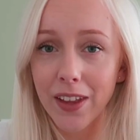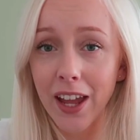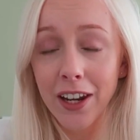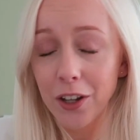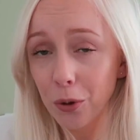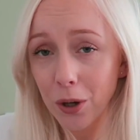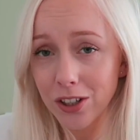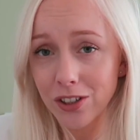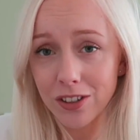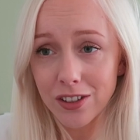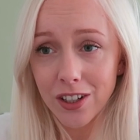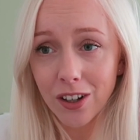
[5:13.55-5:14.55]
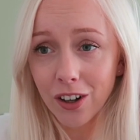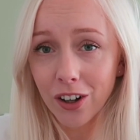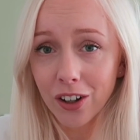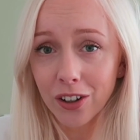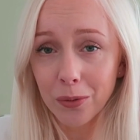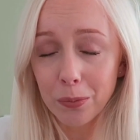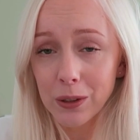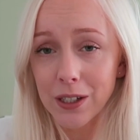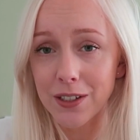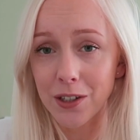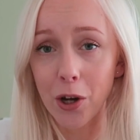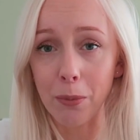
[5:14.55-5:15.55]
Any questions at all,
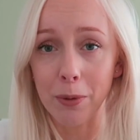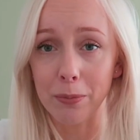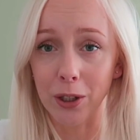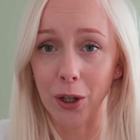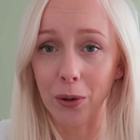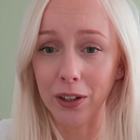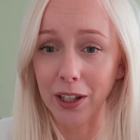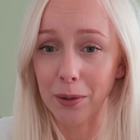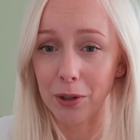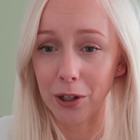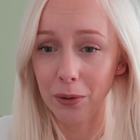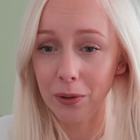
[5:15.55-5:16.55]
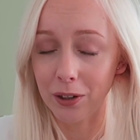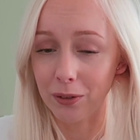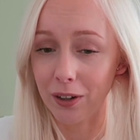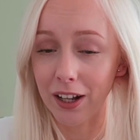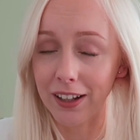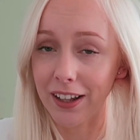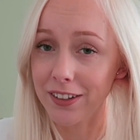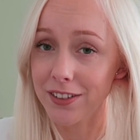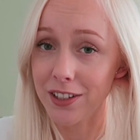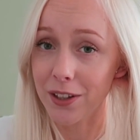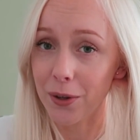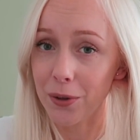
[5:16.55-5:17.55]
please comment below and let me know and I'll
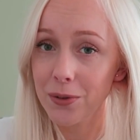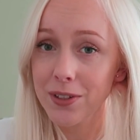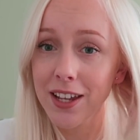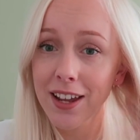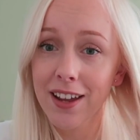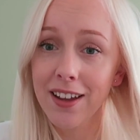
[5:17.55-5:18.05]
answer those.